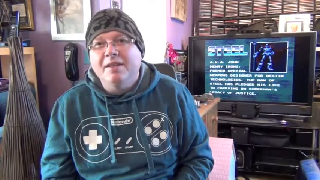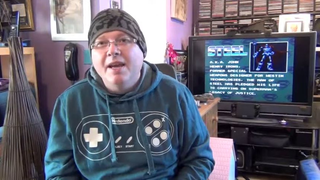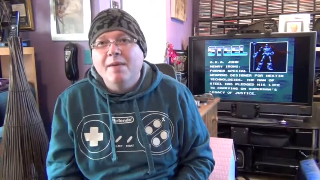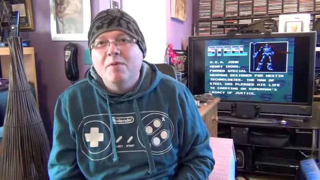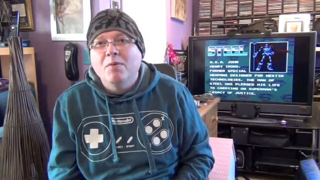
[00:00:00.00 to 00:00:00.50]

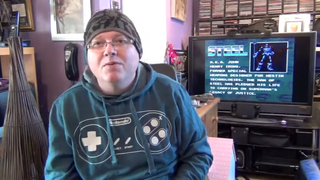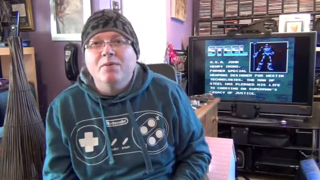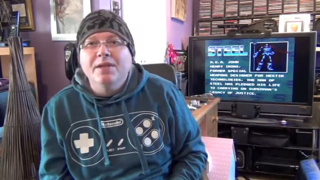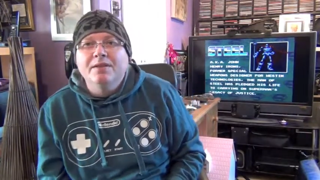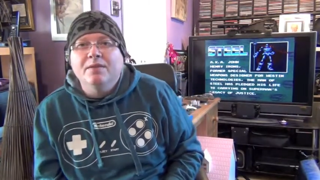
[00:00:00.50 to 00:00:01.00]
game that wasn't
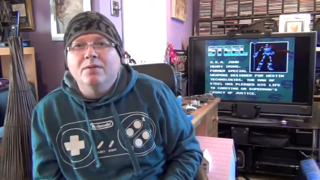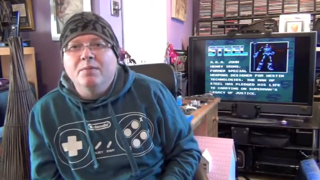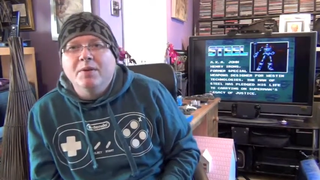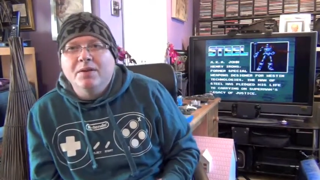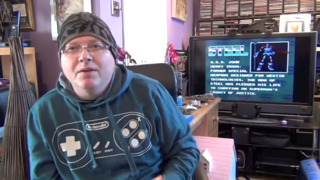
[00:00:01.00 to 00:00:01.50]
released
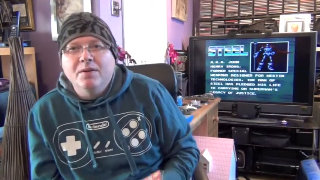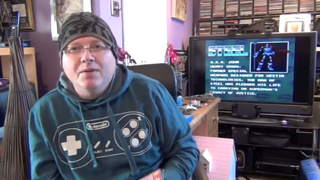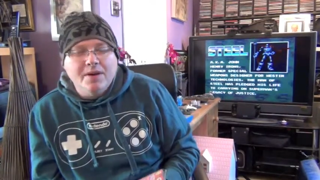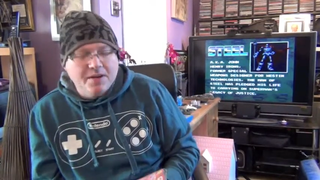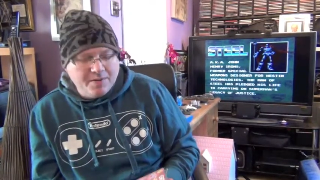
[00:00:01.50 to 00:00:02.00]
on in the
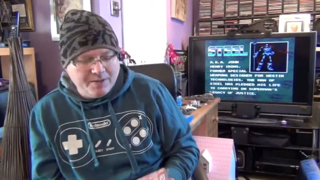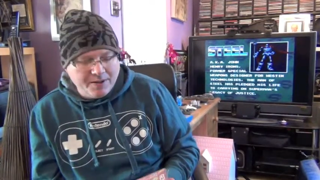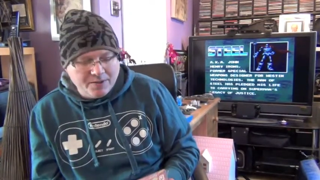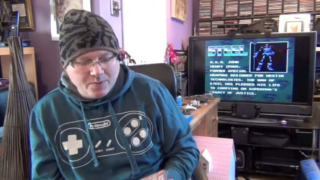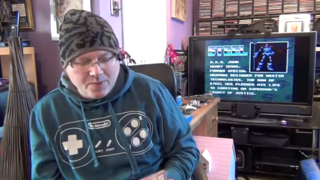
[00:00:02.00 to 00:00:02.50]
UK, I don't
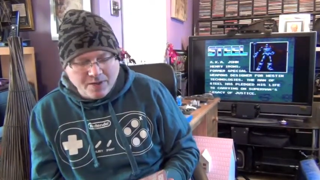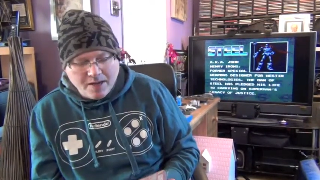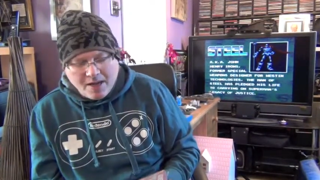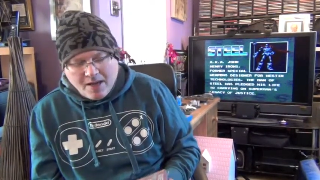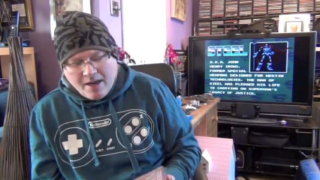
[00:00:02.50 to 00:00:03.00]
think, this one,
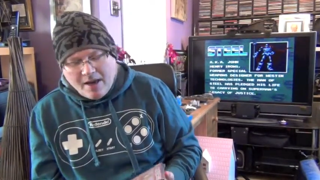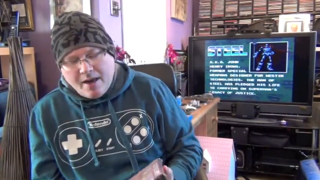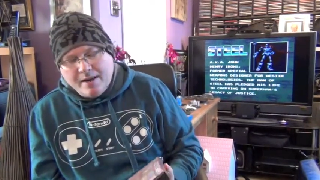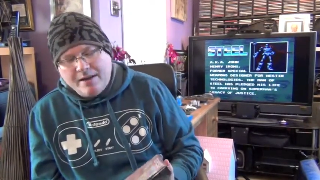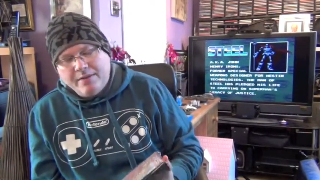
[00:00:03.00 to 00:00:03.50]

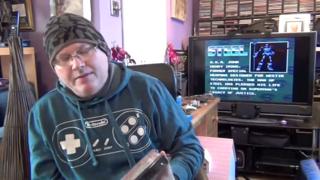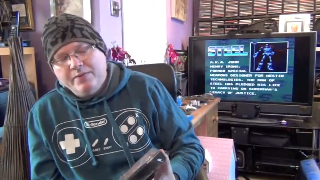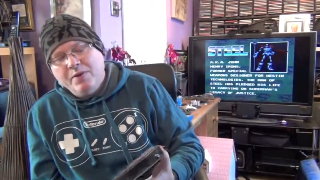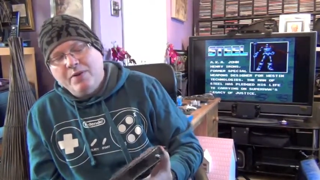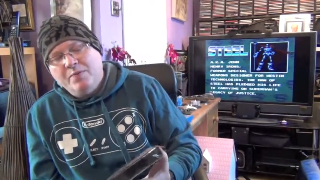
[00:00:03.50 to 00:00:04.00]
and that is
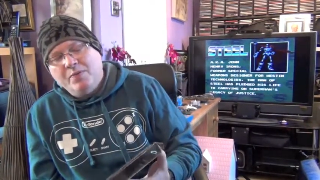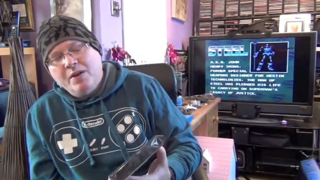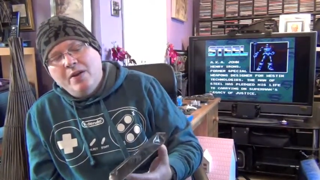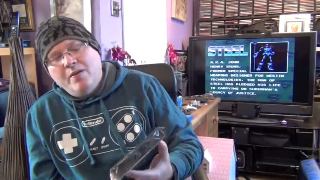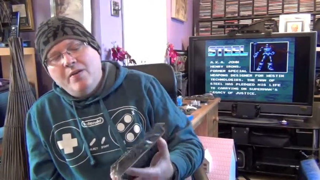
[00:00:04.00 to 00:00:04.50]
for um,
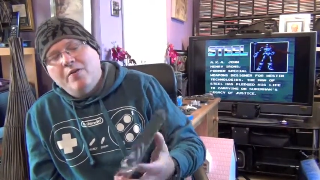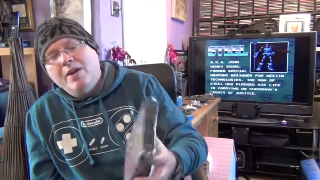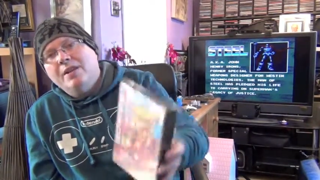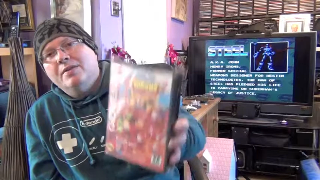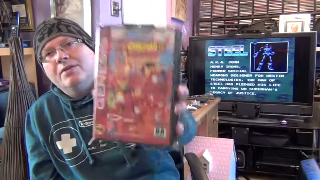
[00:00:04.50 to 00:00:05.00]
a
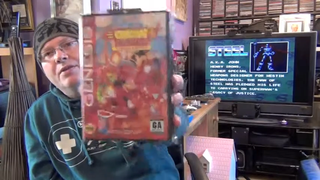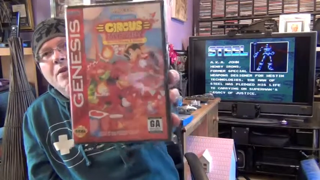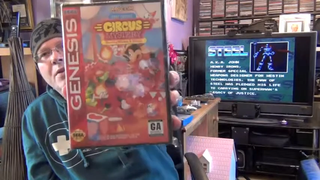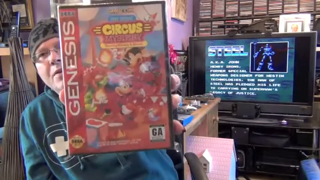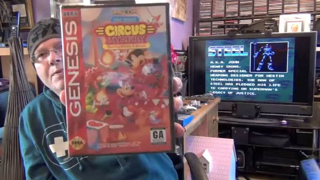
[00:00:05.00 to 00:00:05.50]
great
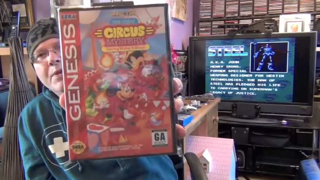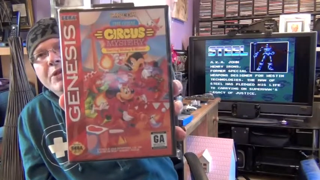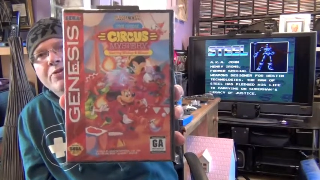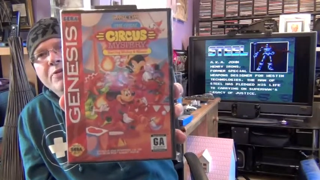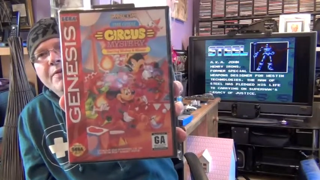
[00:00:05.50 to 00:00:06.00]
circus
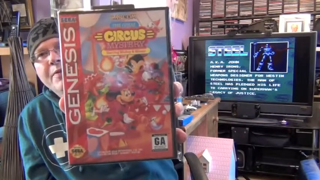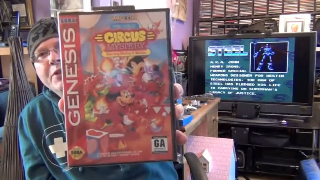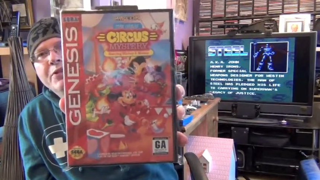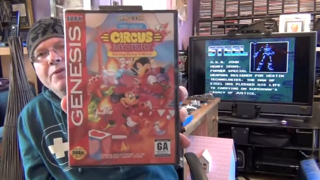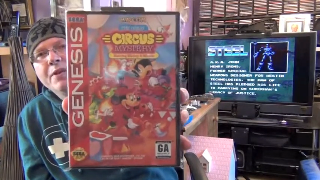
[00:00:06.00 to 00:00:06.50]
mystery
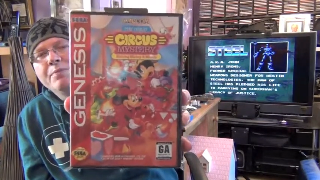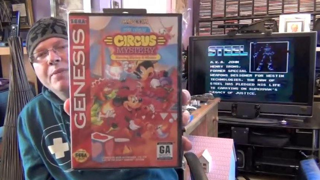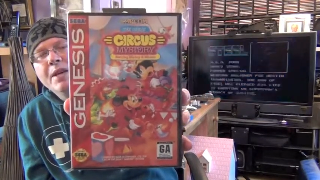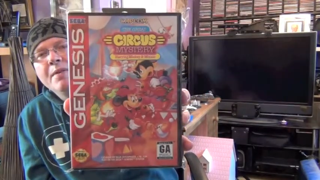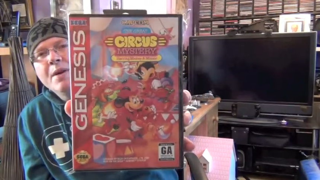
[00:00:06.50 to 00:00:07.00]
featuring
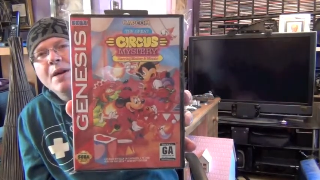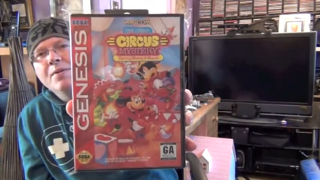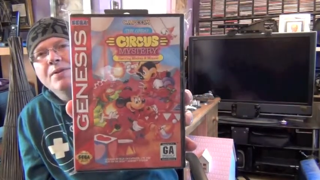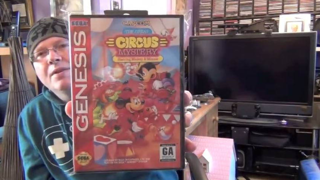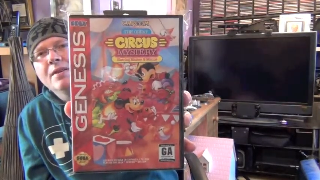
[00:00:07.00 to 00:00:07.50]
Mickey
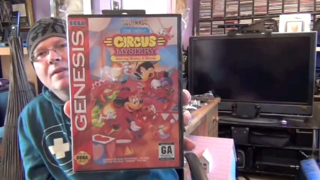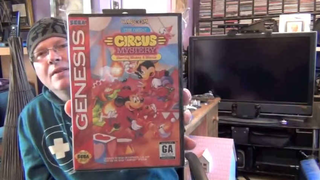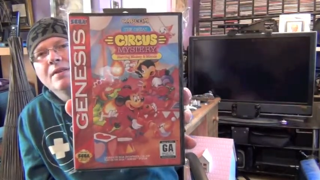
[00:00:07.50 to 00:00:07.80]
Mouse.